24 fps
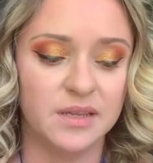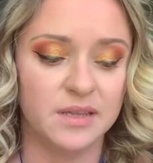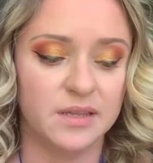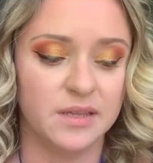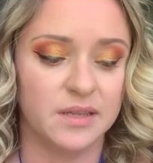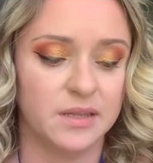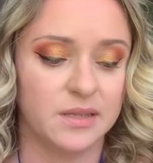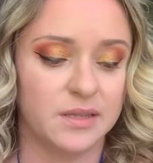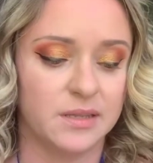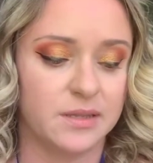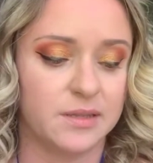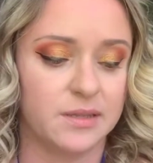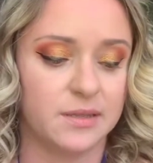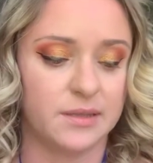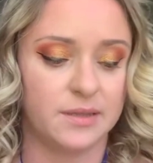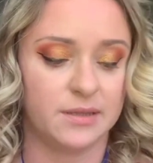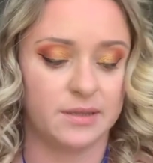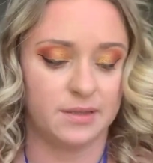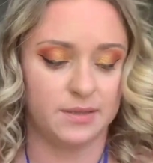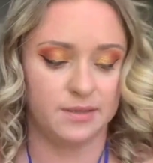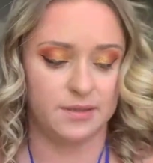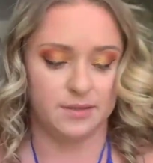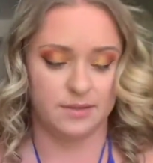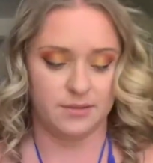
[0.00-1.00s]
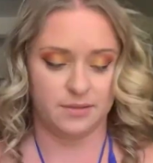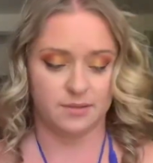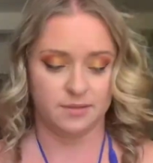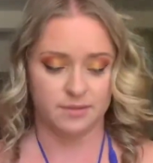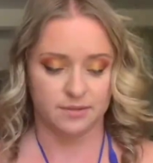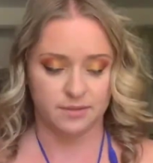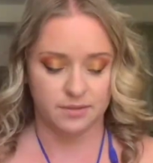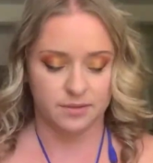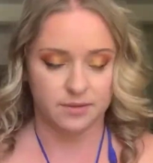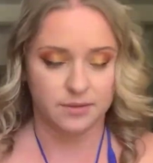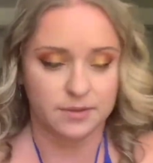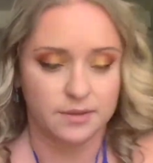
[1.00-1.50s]
God.
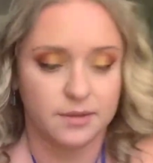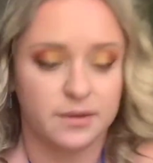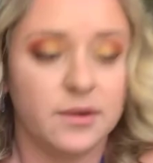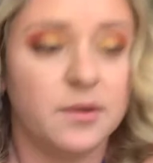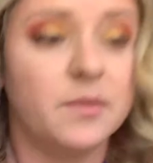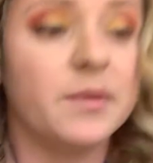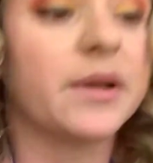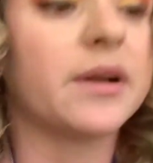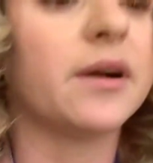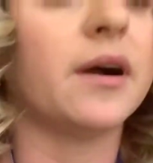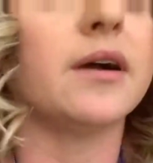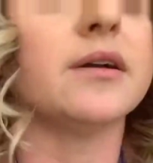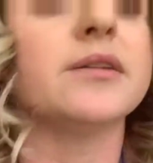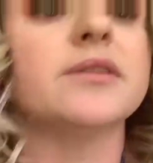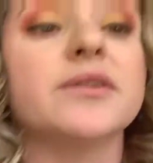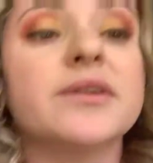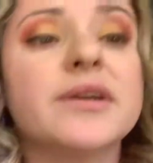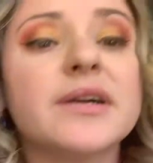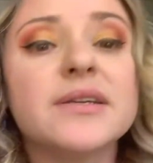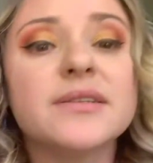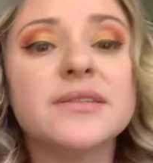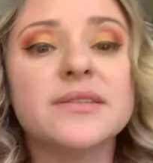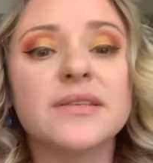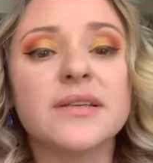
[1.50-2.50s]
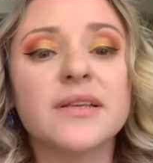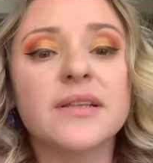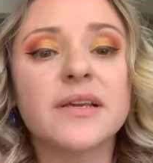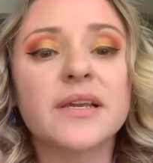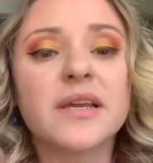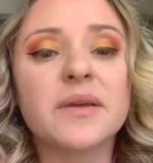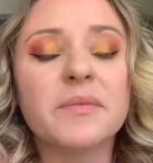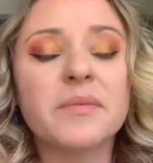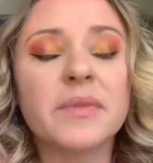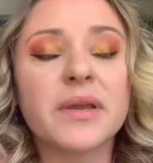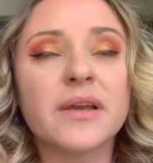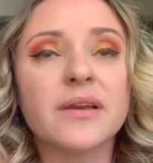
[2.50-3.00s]
Oh, my God. You guys sit
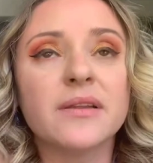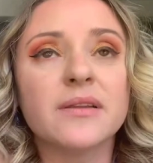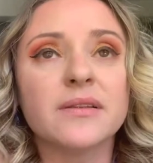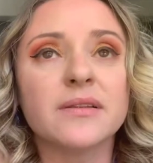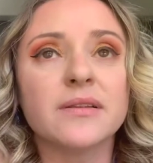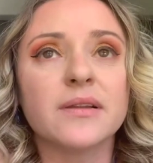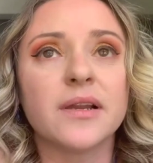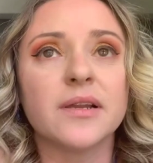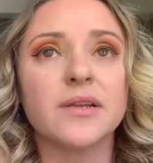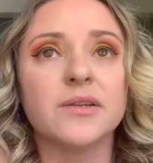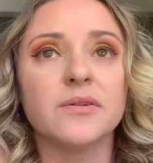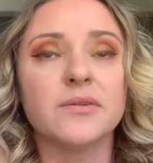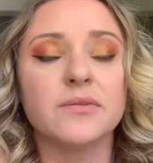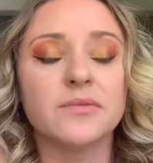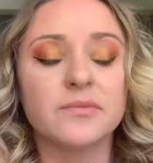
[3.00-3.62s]
like a man? I do.